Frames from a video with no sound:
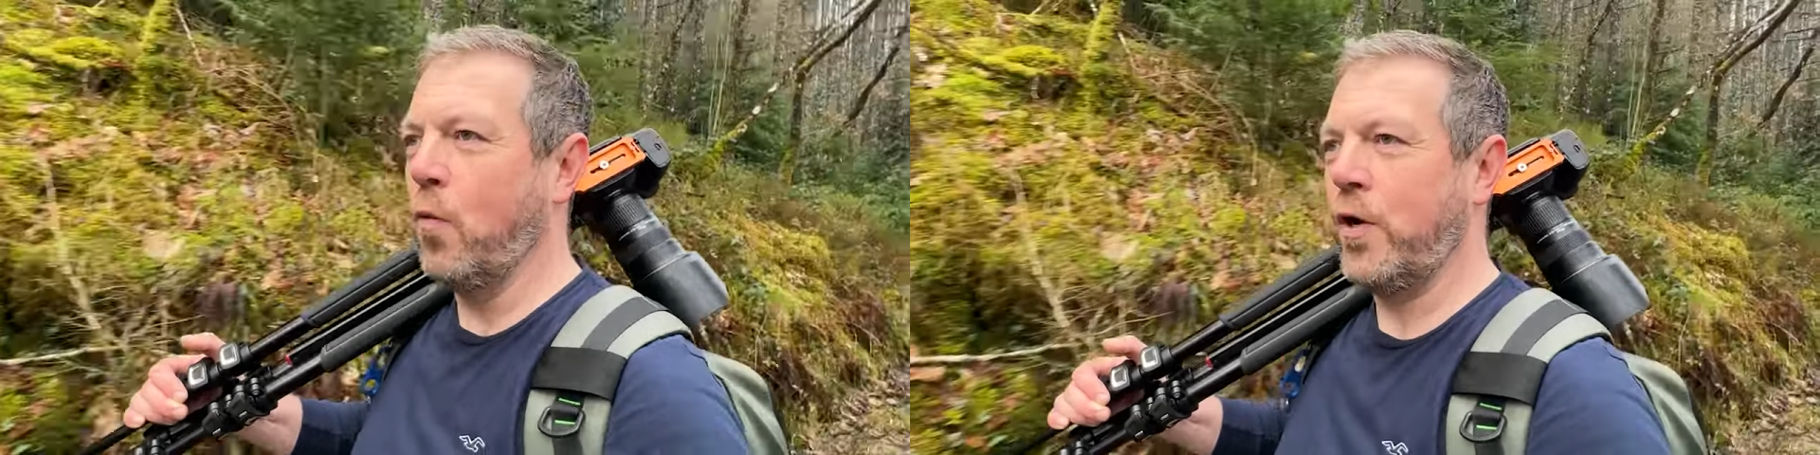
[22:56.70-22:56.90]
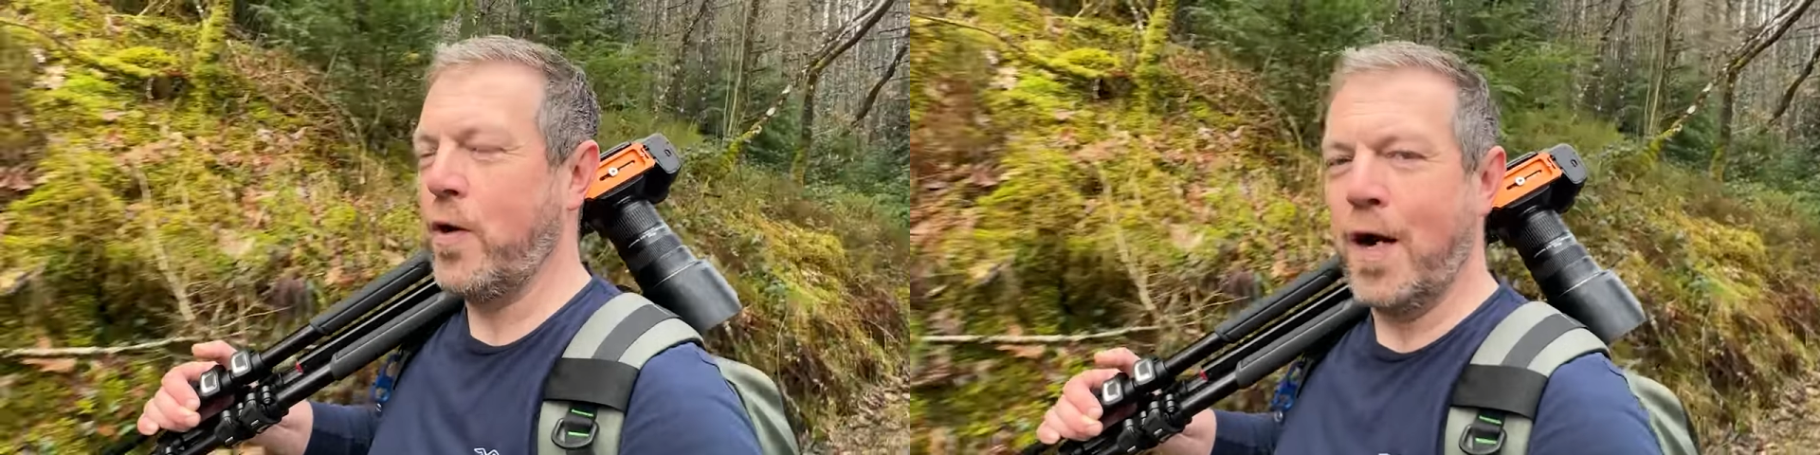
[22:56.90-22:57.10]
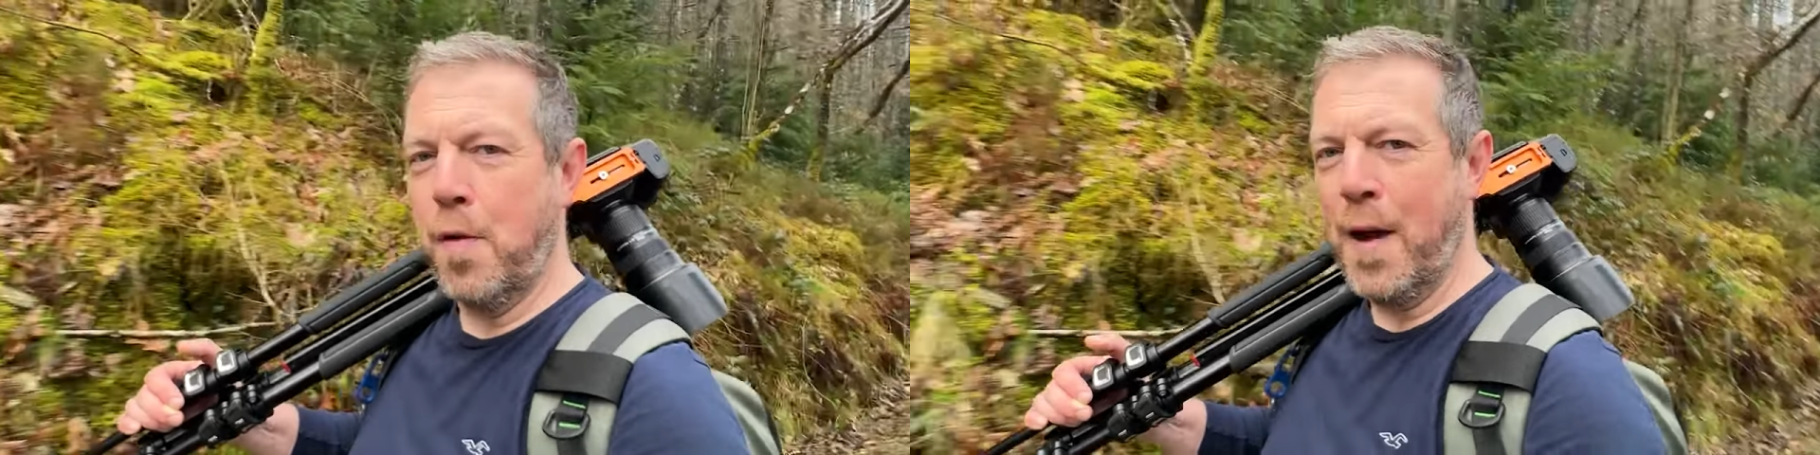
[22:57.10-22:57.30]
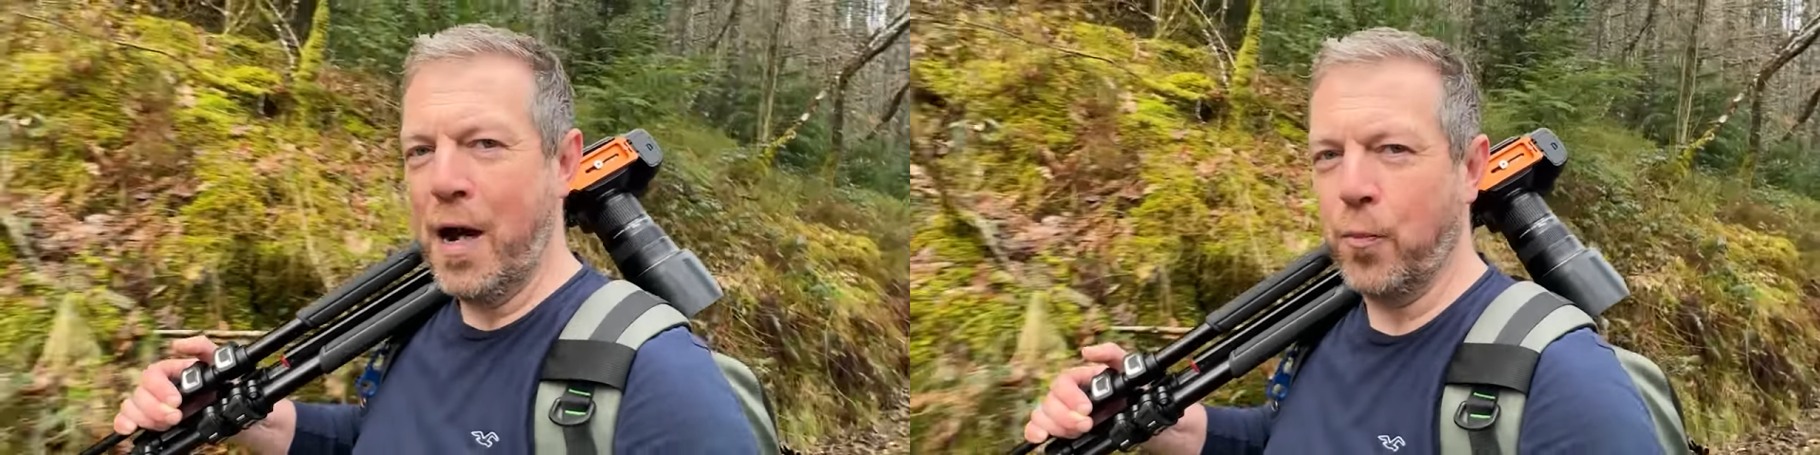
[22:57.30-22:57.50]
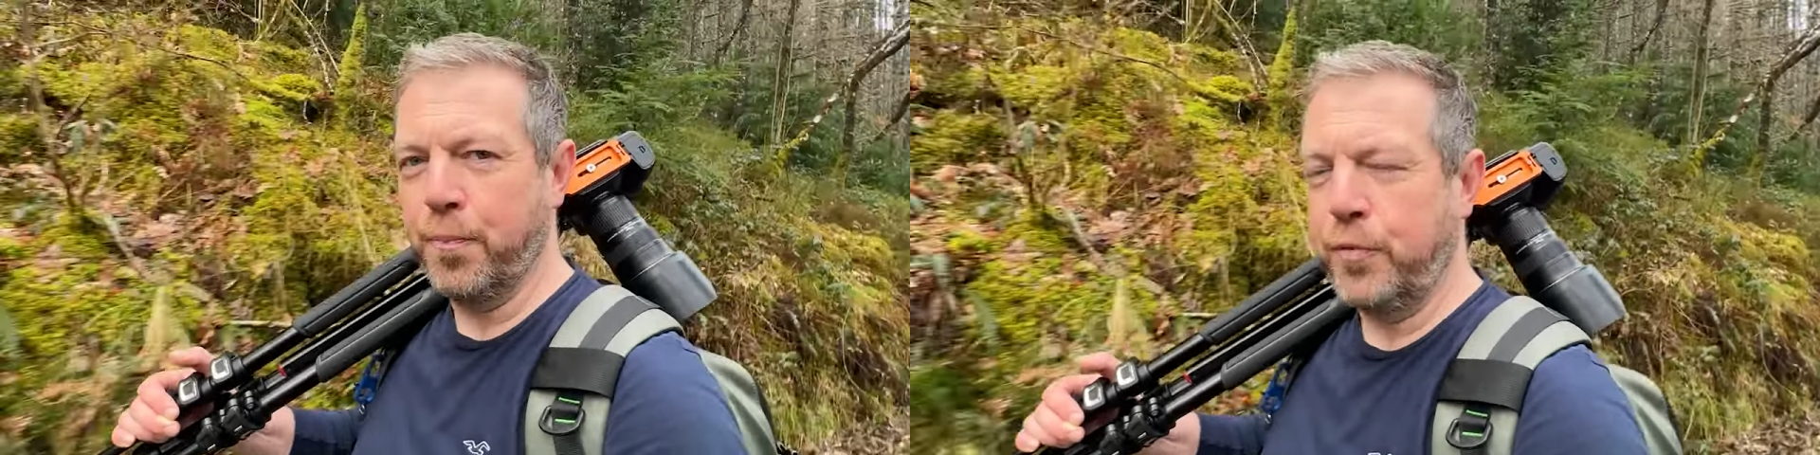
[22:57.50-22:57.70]
when you're out and
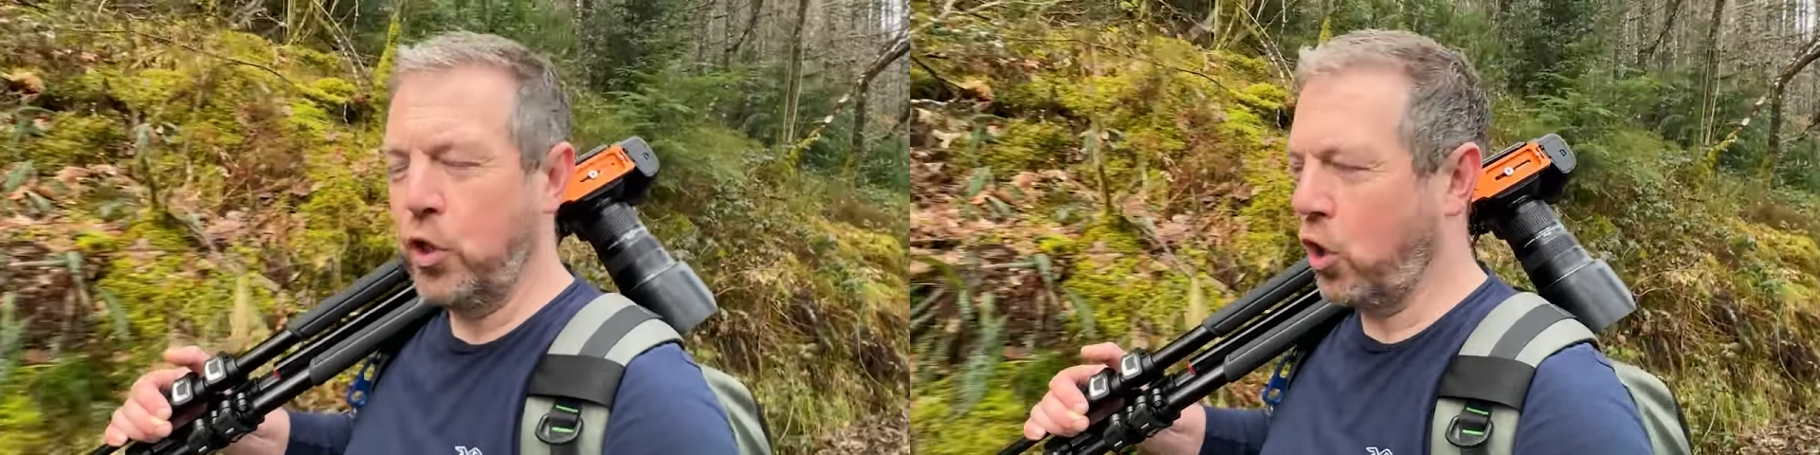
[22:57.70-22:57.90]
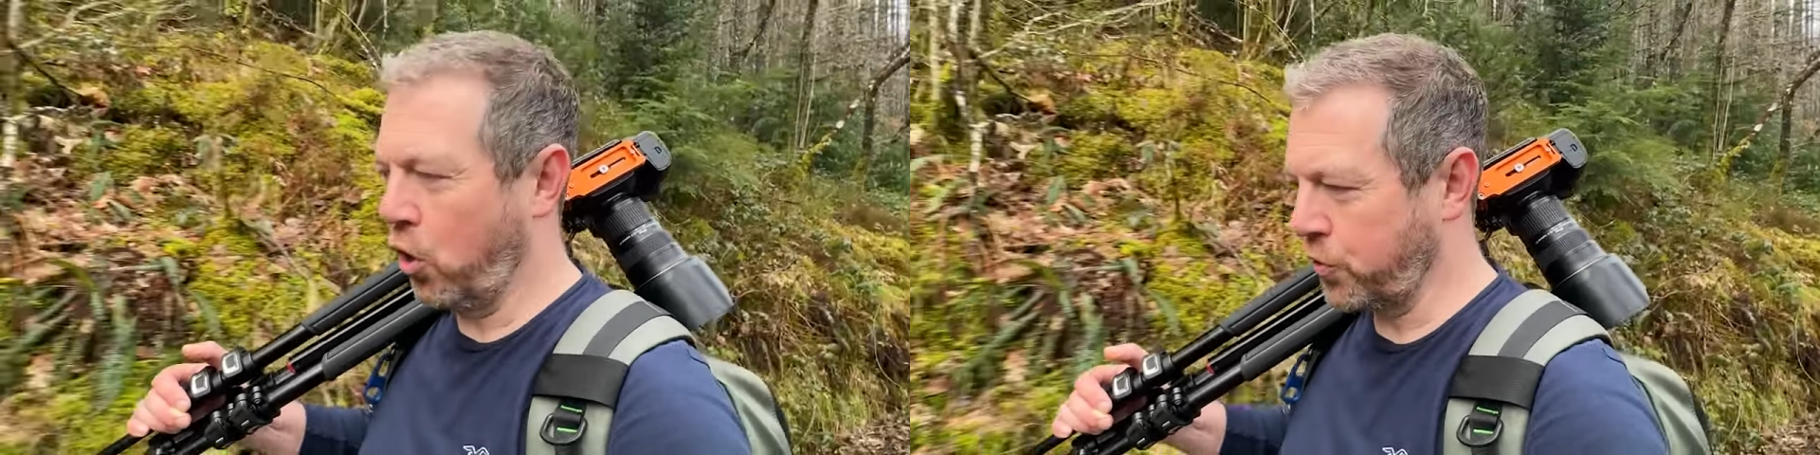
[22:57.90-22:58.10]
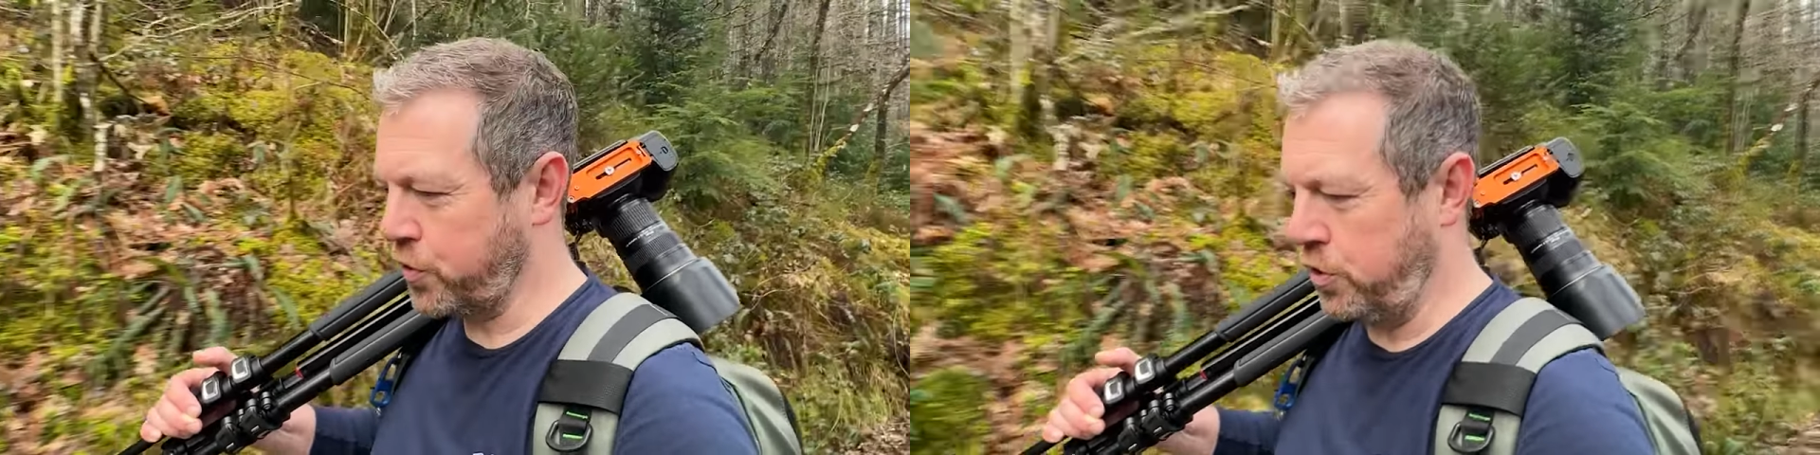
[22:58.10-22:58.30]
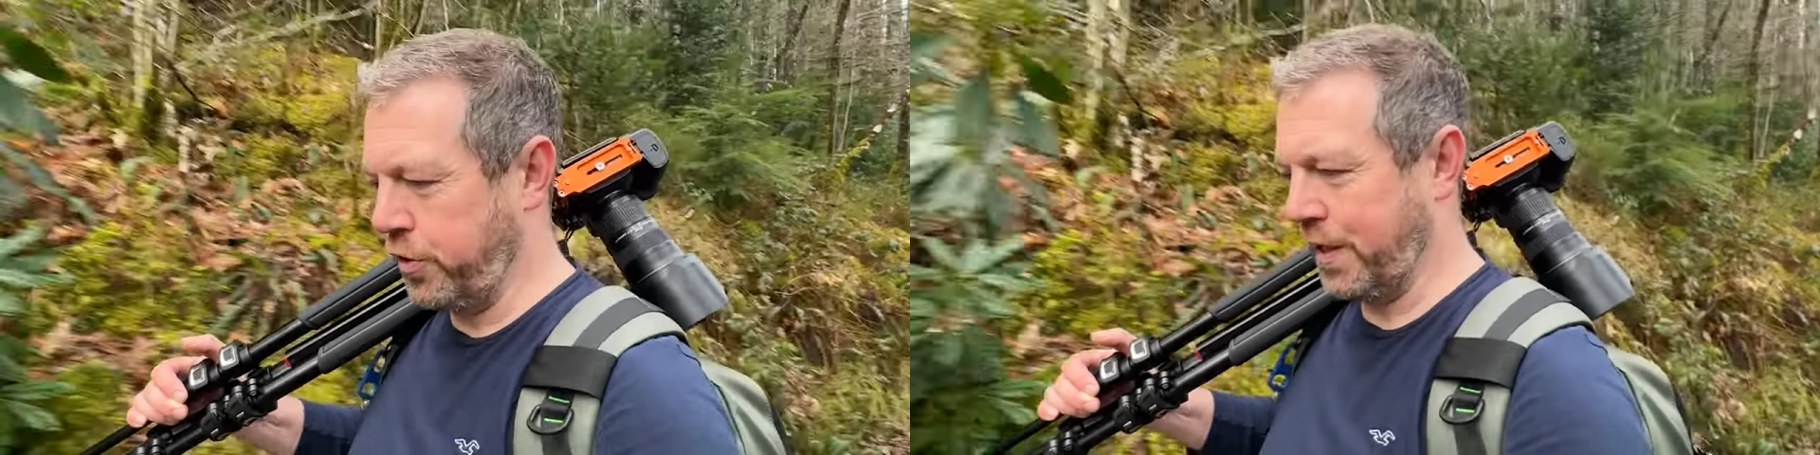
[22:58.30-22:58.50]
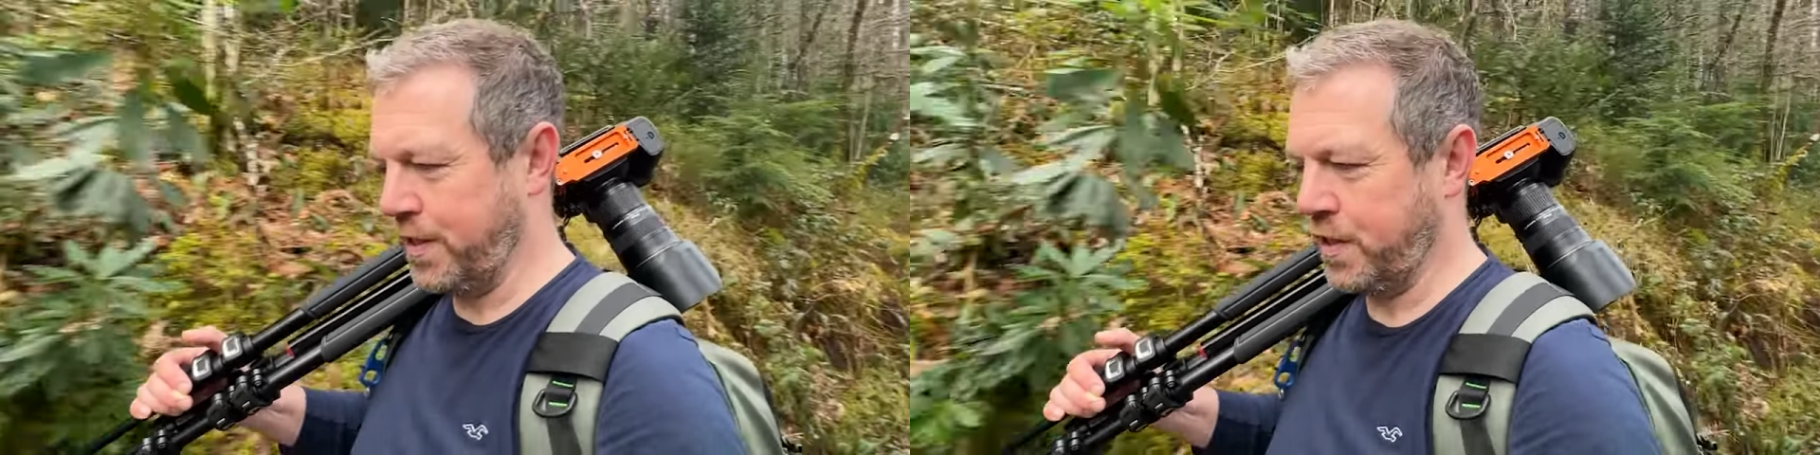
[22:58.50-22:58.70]
about, you're
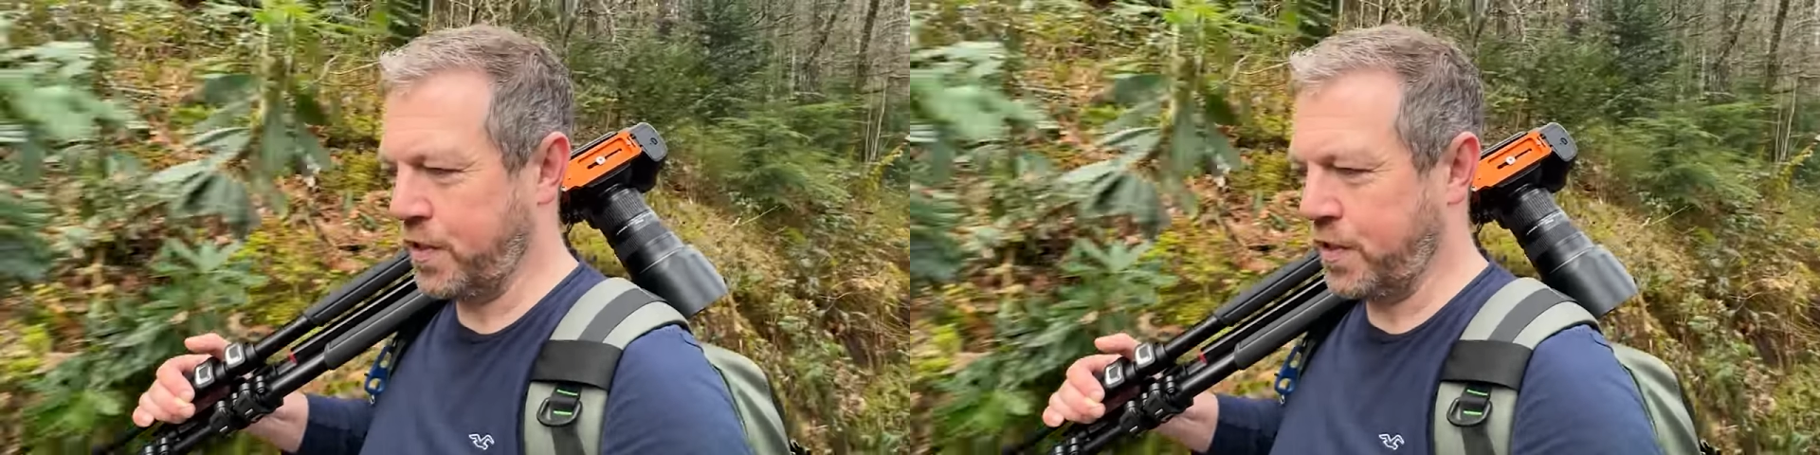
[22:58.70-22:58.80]
concentrating